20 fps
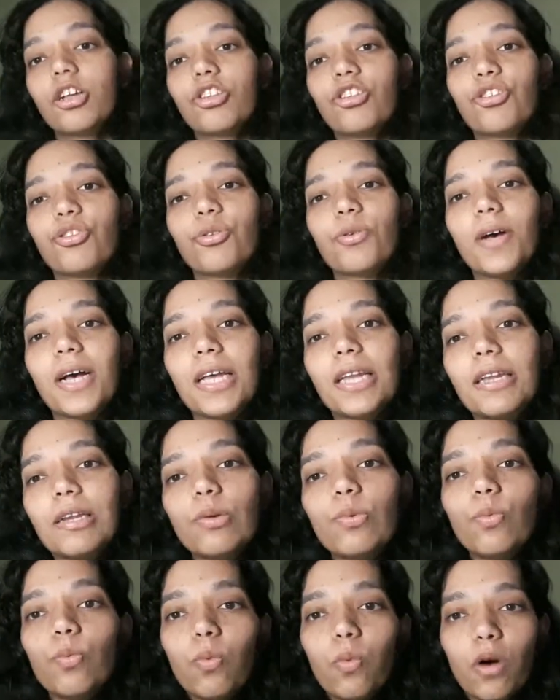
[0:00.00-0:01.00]
So I
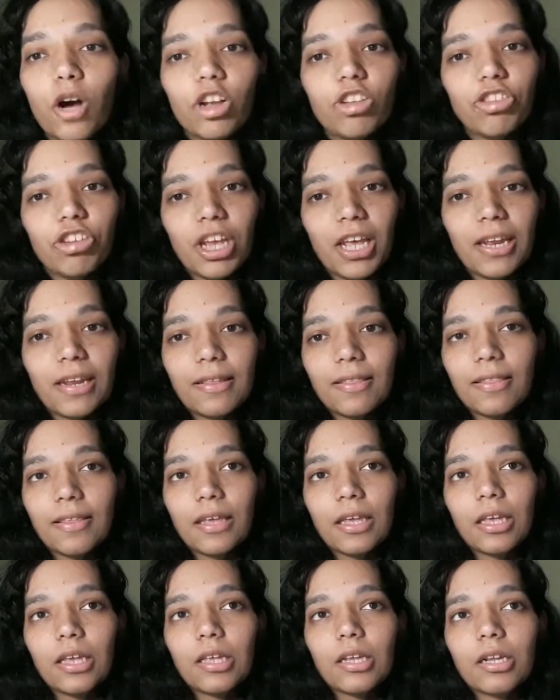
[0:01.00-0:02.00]
didn't watch
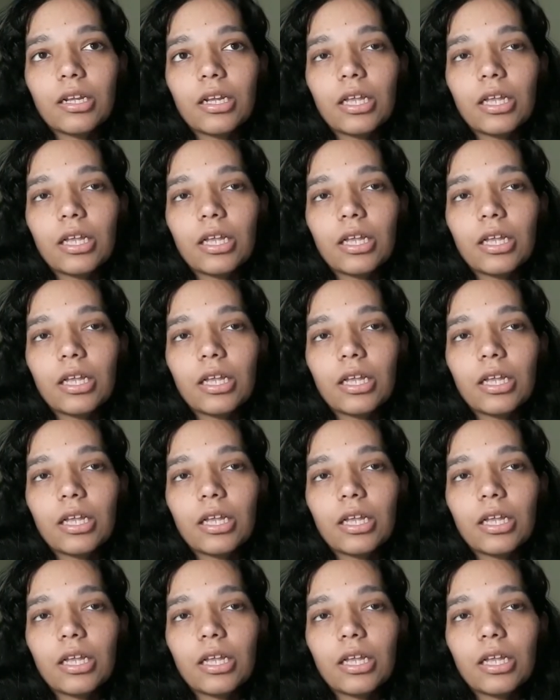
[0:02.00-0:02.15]
anything,